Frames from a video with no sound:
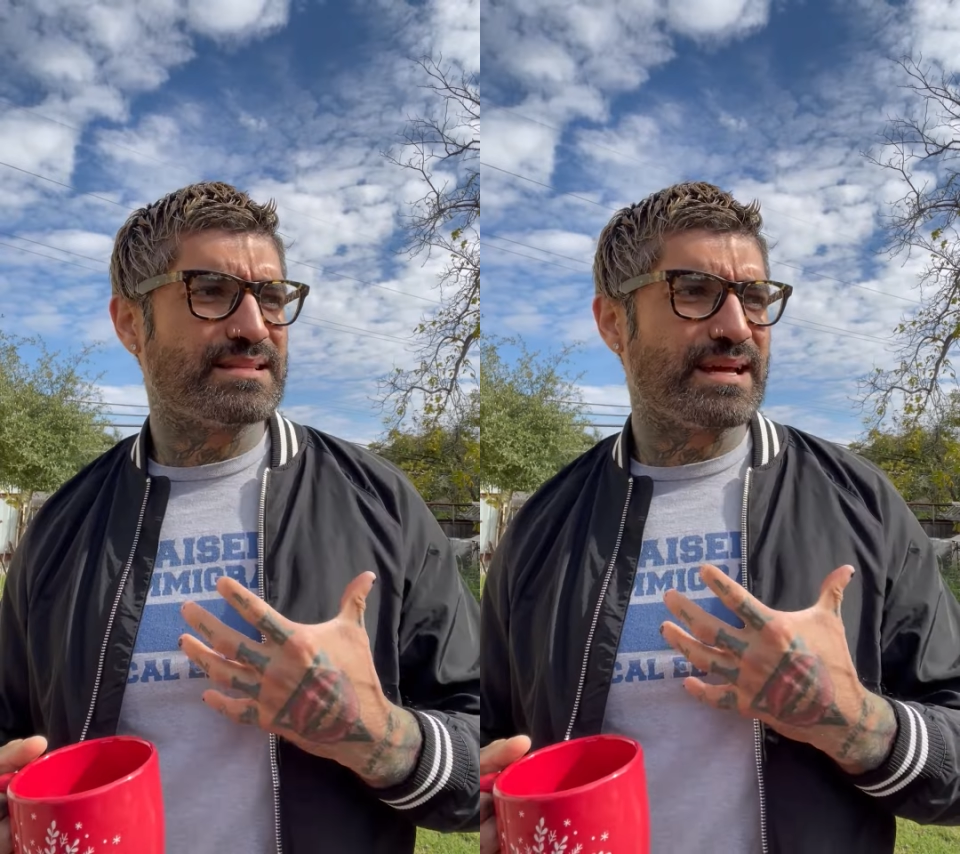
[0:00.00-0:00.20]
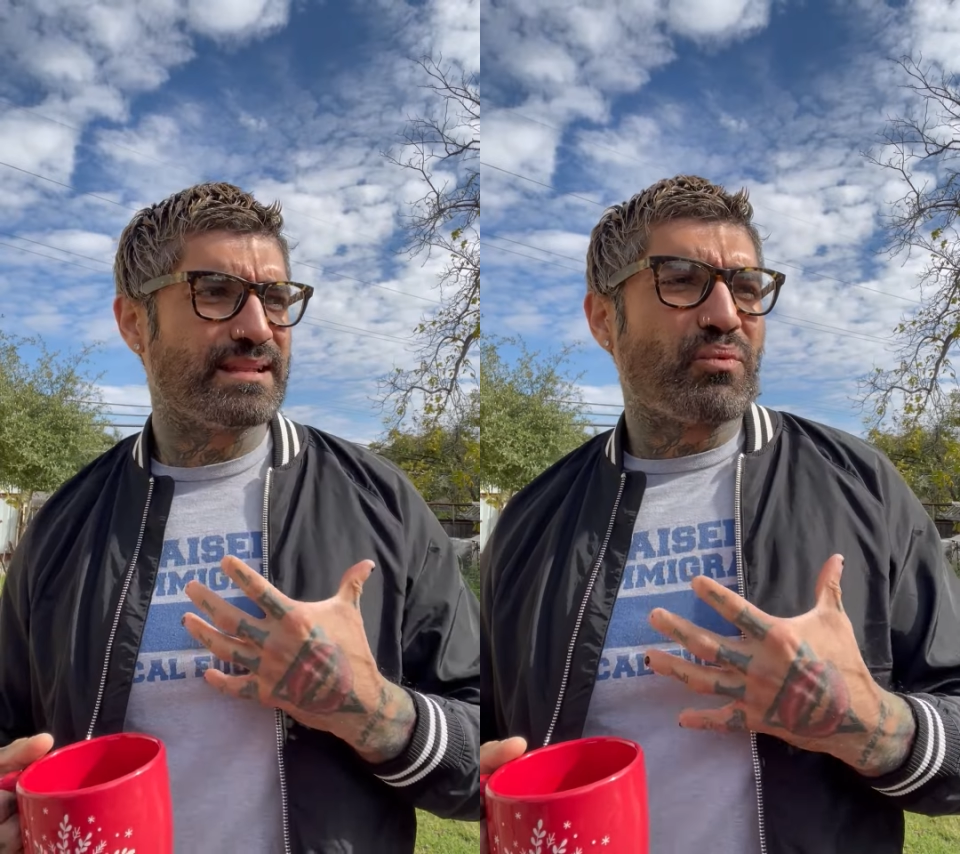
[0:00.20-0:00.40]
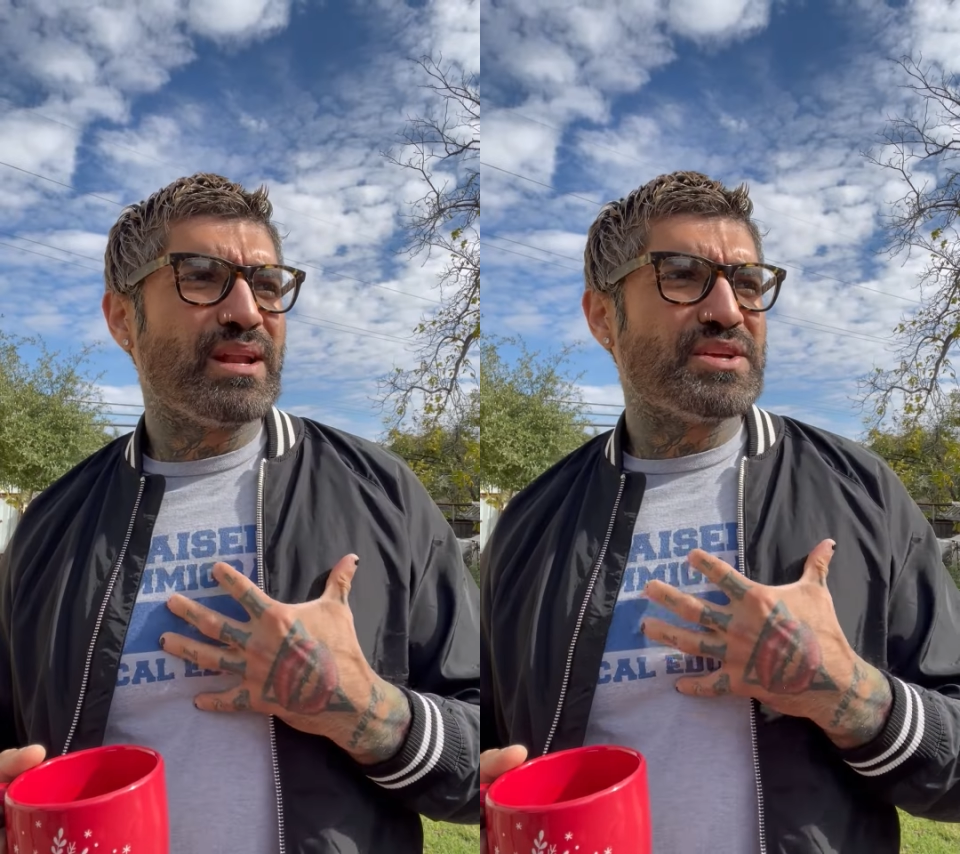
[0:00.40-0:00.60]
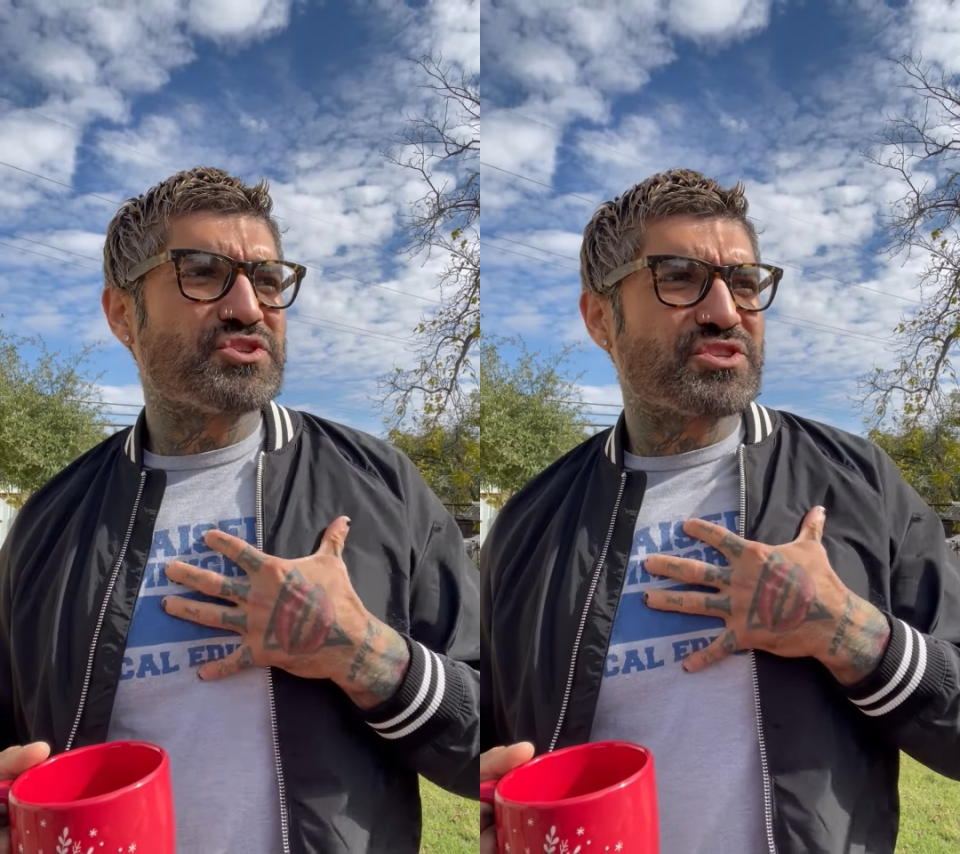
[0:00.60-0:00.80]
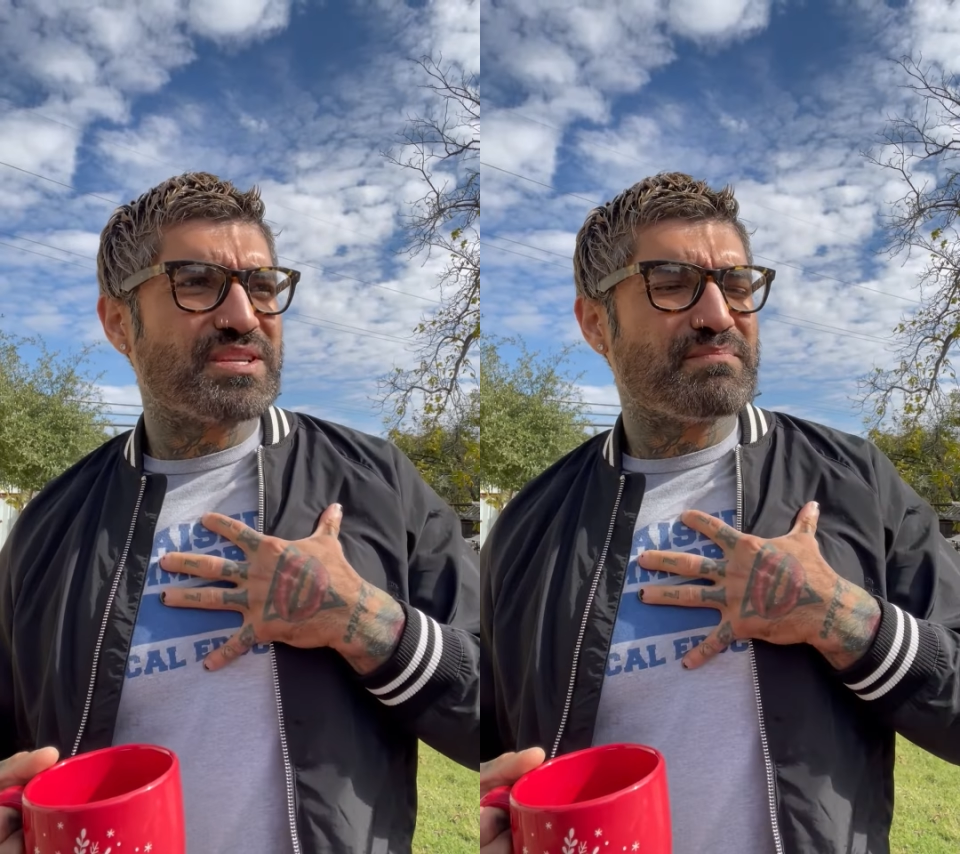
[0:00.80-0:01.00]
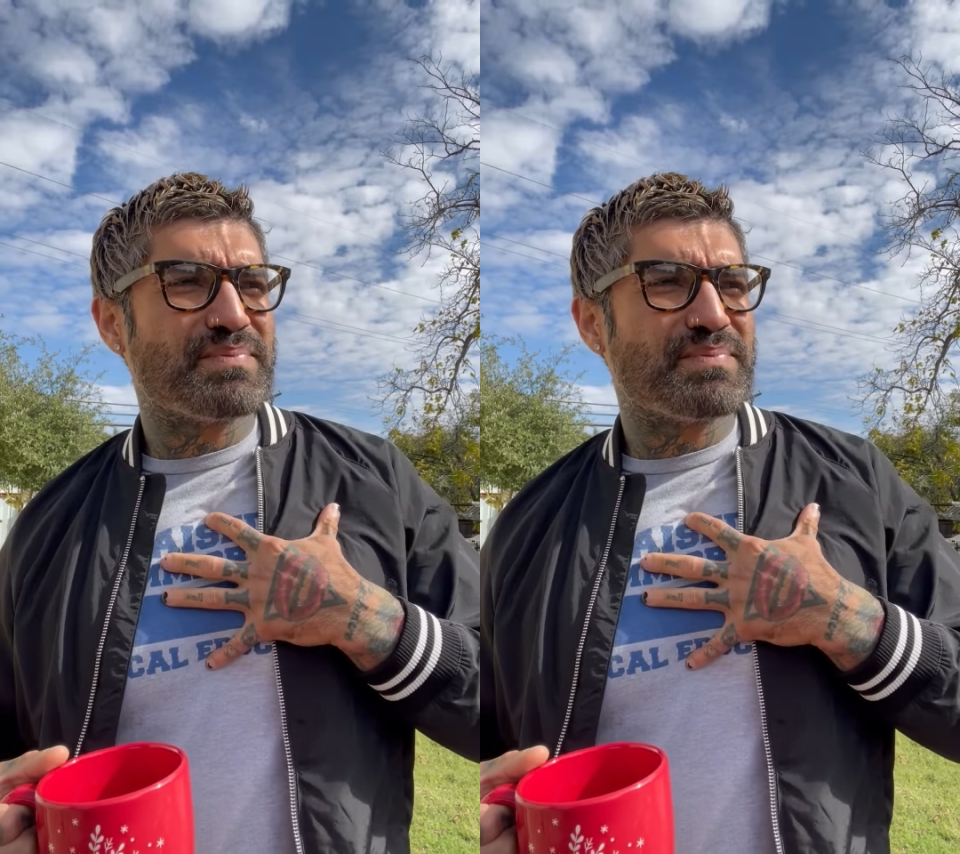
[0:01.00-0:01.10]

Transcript: that really it's just